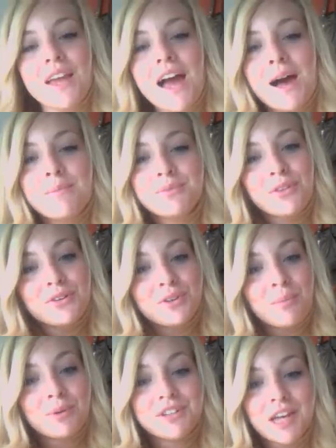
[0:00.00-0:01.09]
So they're
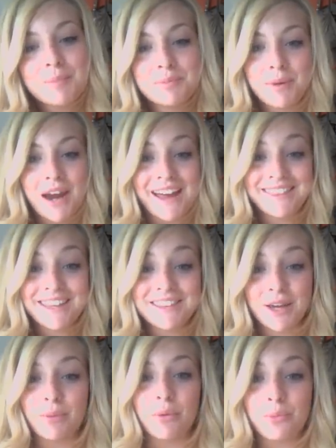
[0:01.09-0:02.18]
simple tips, but I think
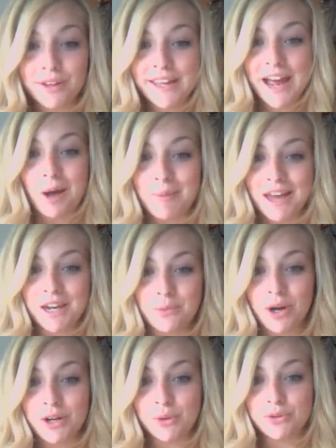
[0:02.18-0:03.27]
they will really help
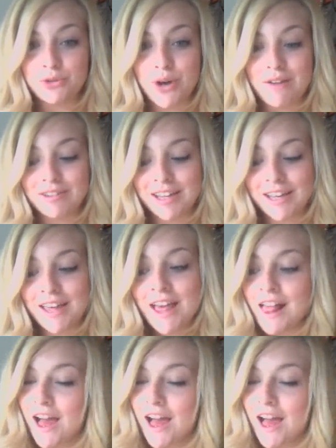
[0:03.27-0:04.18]
anyone who's traveling,